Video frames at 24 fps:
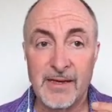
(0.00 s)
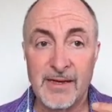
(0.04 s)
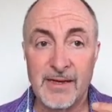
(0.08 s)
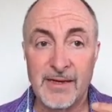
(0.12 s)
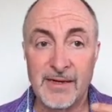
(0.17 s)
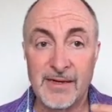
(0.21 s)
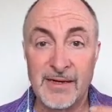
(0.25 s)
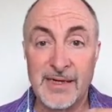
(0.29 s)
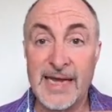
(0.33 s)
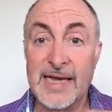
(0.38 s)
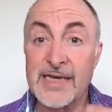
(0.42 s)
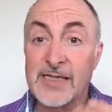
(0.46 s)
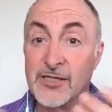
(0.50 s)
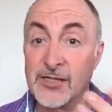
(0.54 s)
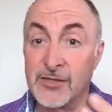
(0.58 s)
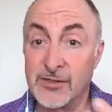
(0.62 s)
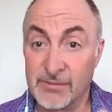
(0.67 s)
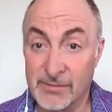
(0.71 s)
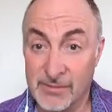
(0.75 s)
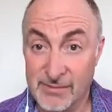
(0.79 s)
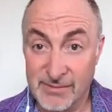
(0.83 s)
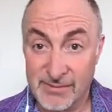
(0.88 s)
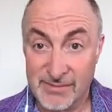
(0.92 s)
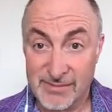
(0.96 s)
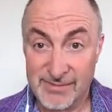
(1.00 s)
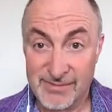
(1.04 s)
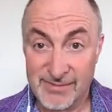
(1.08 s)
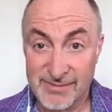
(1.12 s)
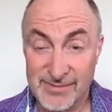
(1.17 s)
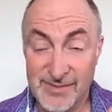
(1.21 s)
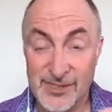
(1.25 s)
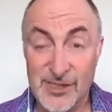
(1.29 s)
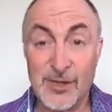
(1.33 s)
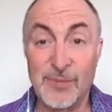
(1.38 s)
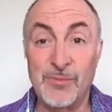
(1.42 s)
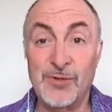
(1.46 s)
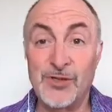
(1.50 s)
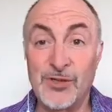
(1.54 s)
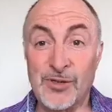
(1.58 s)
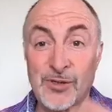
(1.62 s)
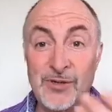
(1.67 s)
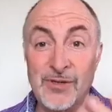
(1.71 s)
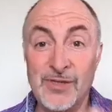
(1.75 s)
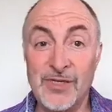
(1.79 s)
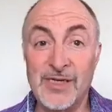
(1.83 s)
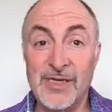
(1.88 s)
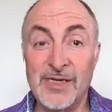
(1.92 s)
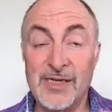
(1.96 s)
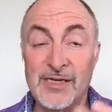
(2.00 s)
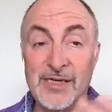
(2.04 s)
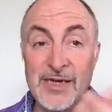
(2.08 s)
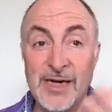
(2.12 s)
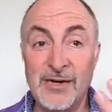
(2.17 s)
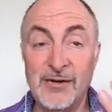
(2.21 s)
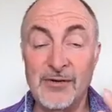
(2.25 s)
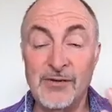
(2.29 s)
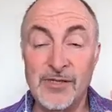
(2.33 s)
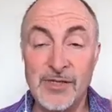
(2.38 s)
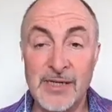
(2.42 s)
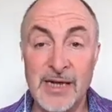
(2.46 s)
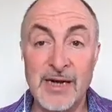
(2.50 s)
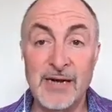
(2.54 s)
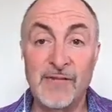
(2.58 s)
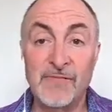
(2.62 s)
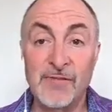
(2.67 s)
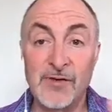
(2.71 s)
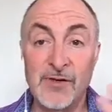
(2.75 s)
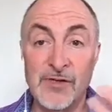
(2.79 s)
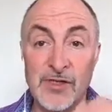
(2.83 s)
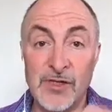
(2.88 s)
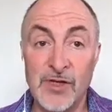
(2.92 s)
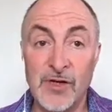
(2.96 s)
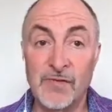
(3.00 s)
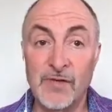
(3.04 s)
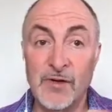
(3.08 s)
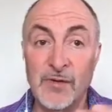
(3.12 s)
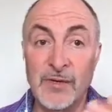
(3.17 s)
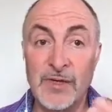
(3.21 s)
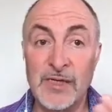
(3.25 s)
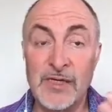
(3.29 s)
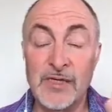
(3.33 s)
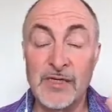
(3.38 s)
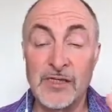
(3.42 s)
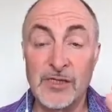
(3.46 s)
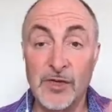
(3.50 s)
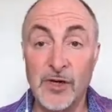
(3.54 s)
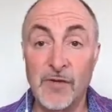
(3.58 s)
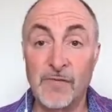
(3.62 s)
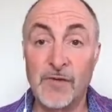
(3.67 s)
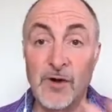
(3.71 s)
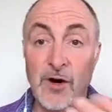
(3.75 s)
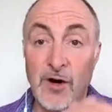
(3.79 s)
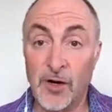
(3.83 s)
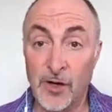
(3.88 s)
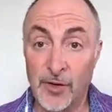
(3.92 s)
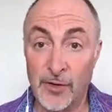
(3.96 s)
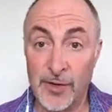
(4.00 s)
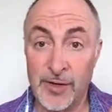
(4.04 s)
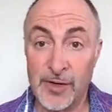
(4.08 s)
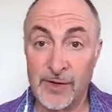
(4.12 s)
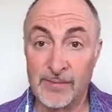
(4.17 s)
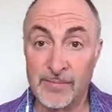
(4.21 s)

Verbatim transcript: lesson, this opportunity, is how do you stand up for yourself in a way that is self-honoring?